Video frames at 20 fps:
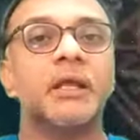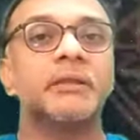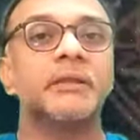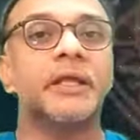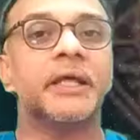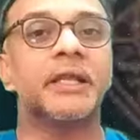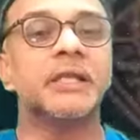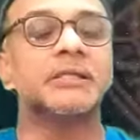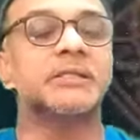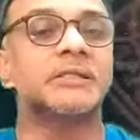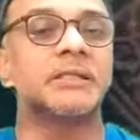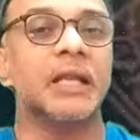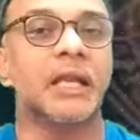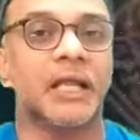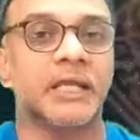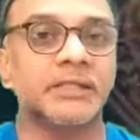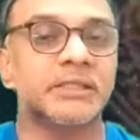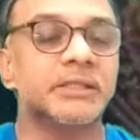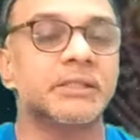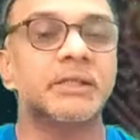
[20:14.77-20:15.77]
there is
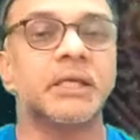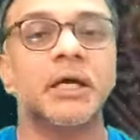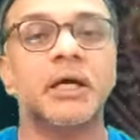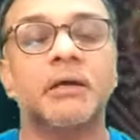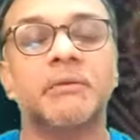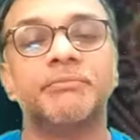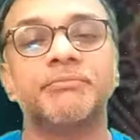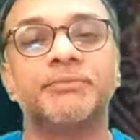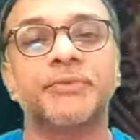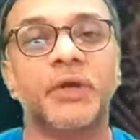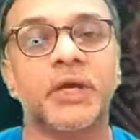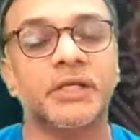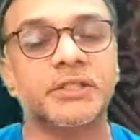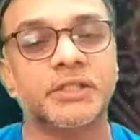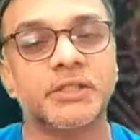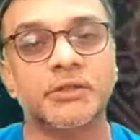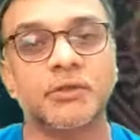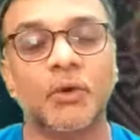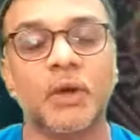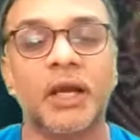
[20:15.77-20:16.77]
less
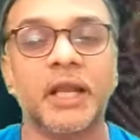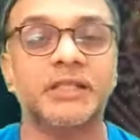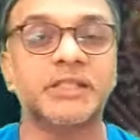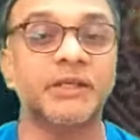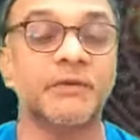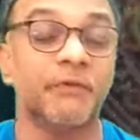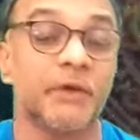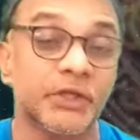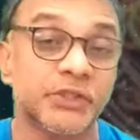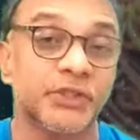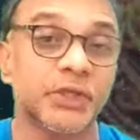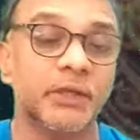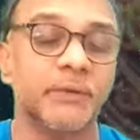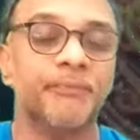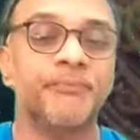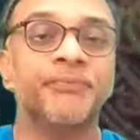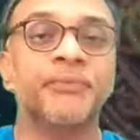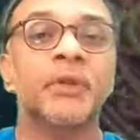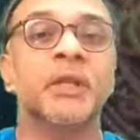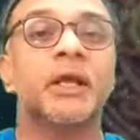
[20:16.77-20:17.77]
trust or less affection,
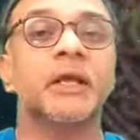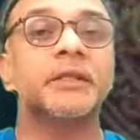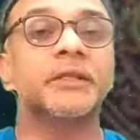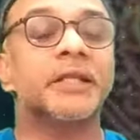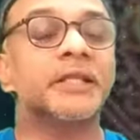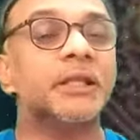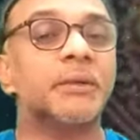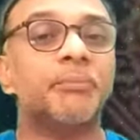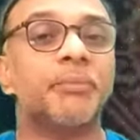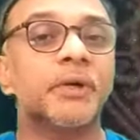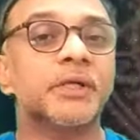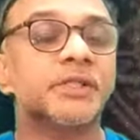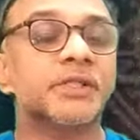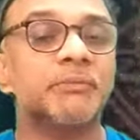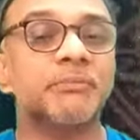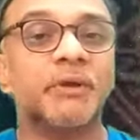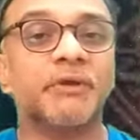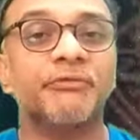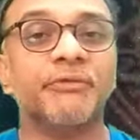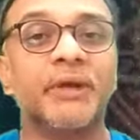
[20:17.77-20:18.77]
then the
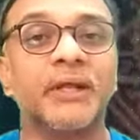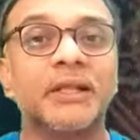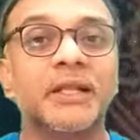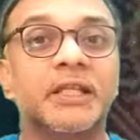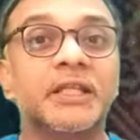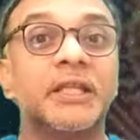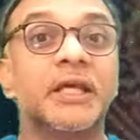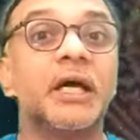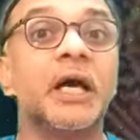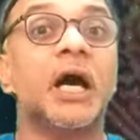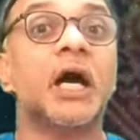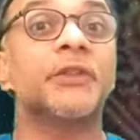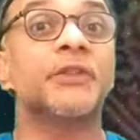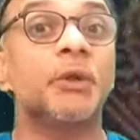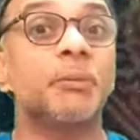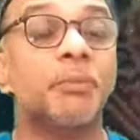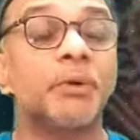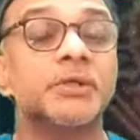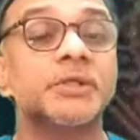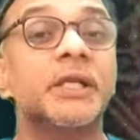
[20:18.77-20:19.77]
person may feel that the
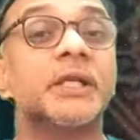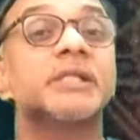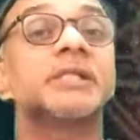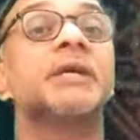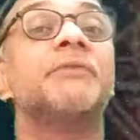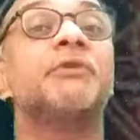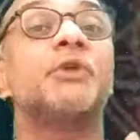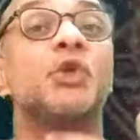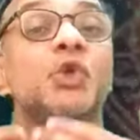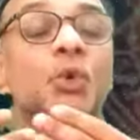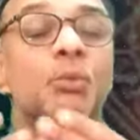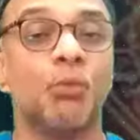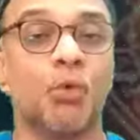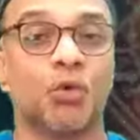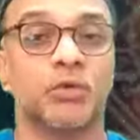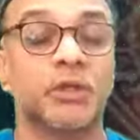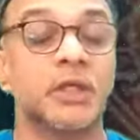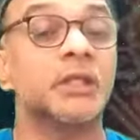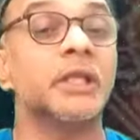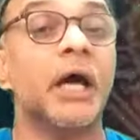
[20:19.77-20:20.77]
other person has given you
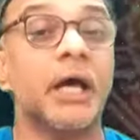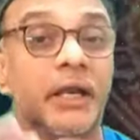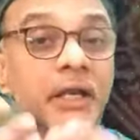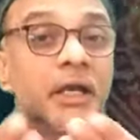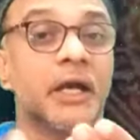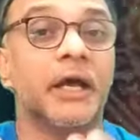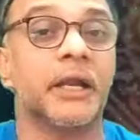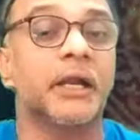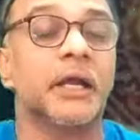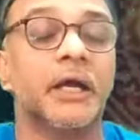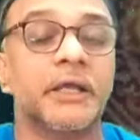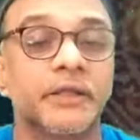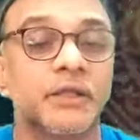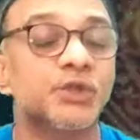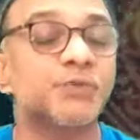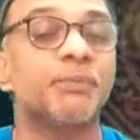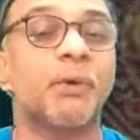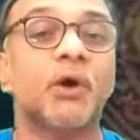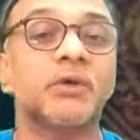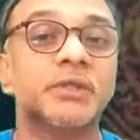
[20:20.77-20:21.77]
more. The Dharakaraka,
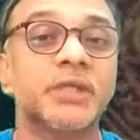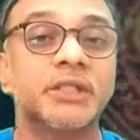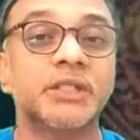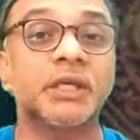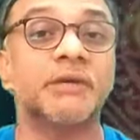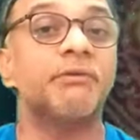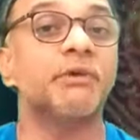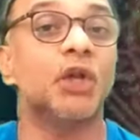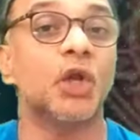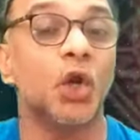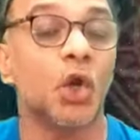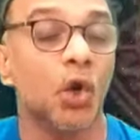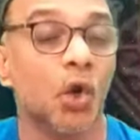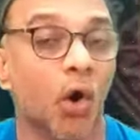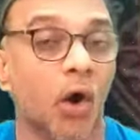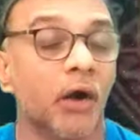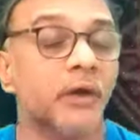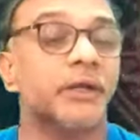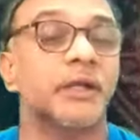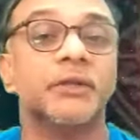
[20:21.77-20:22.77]
the spouse, has given a
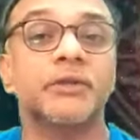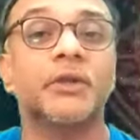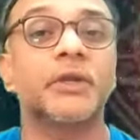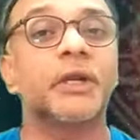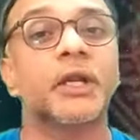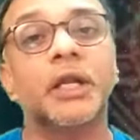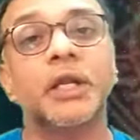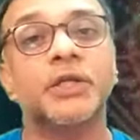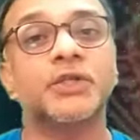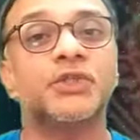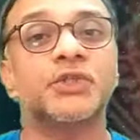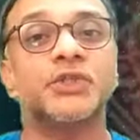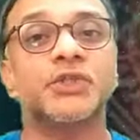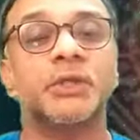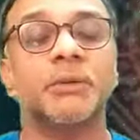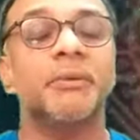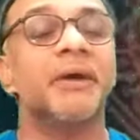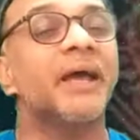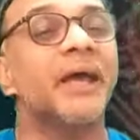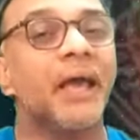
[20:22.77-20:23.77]
lot in the
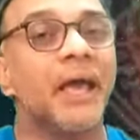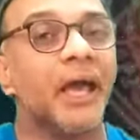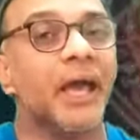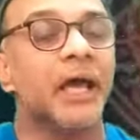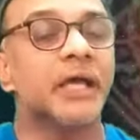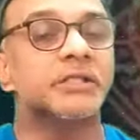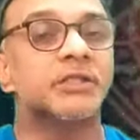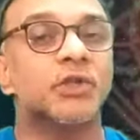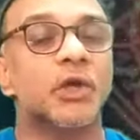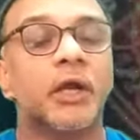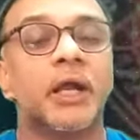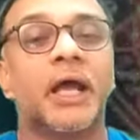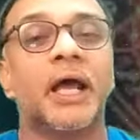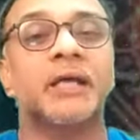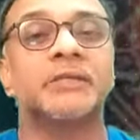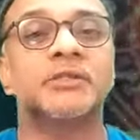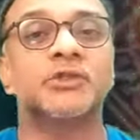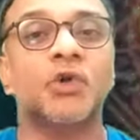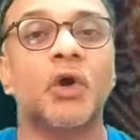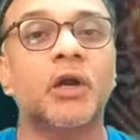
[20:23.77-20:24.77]
relationship, has
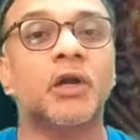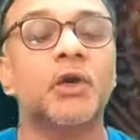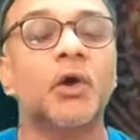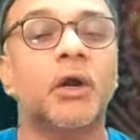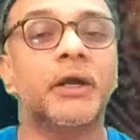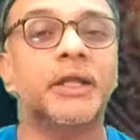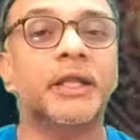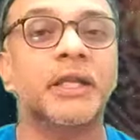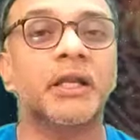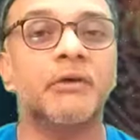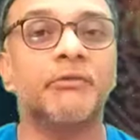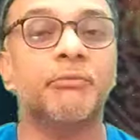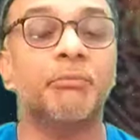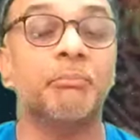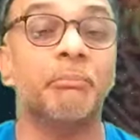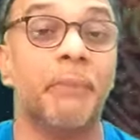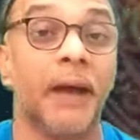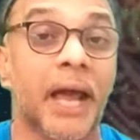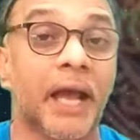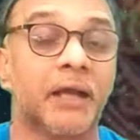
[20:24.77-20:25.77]
not got enough
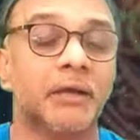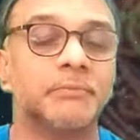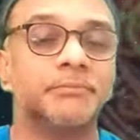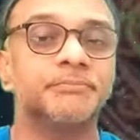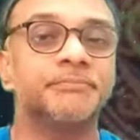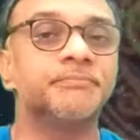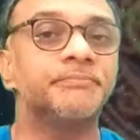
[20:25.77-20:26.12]
back